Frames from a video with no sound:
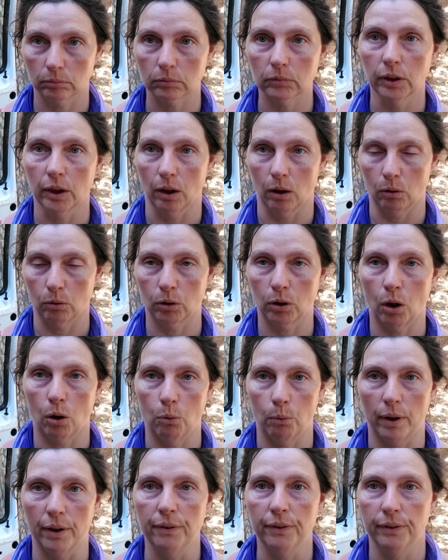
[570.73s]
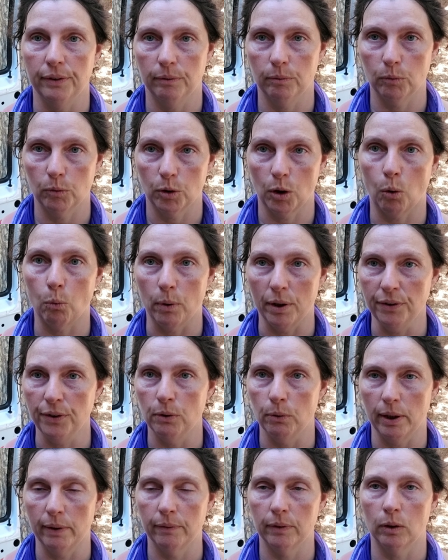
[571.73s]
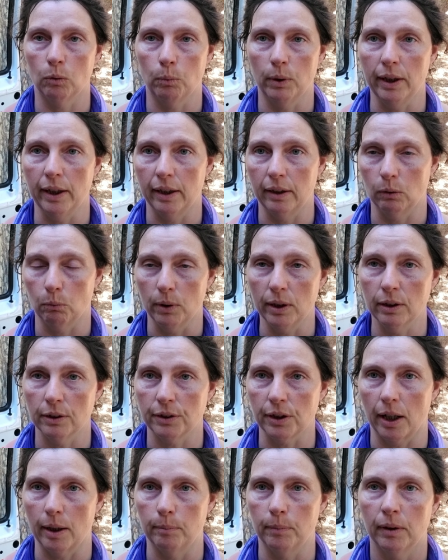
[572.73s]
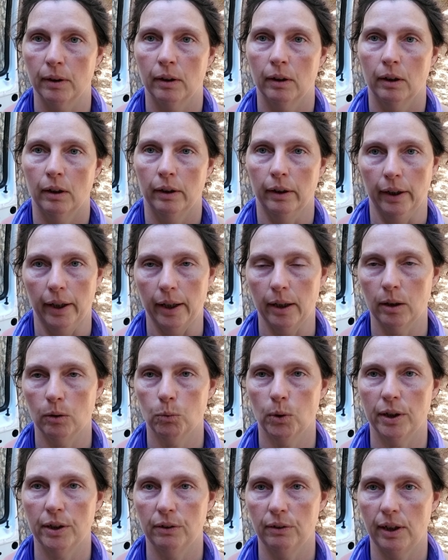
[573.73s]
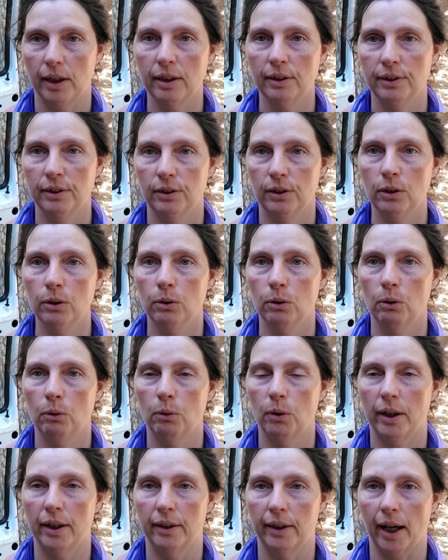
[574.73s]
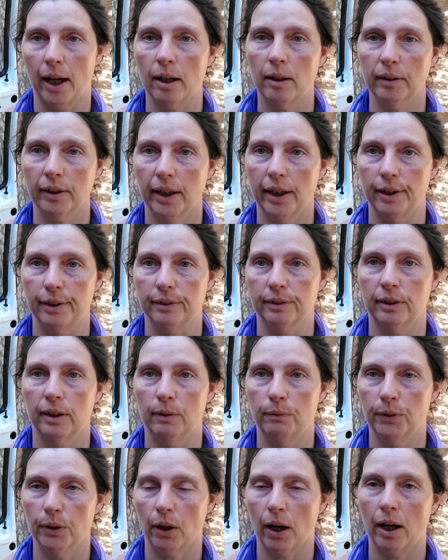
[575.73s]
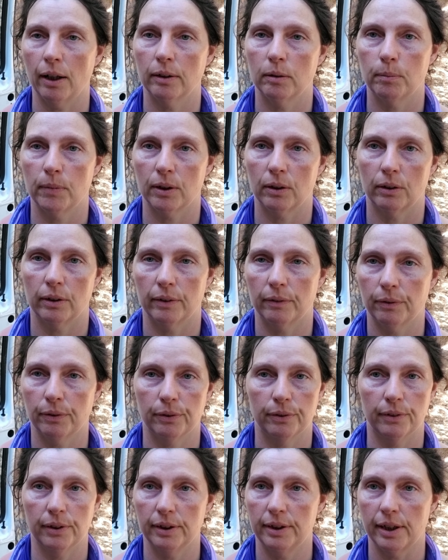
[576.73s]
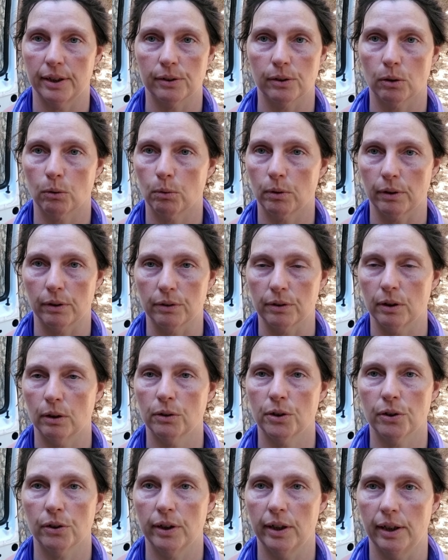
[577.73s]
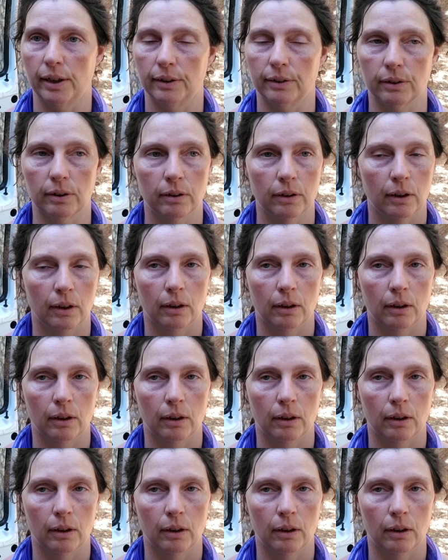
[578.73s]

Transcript: you know, go with you even in the wintertime. And what you need to do in that case, if you're out in the middle of the desert where there's no trees,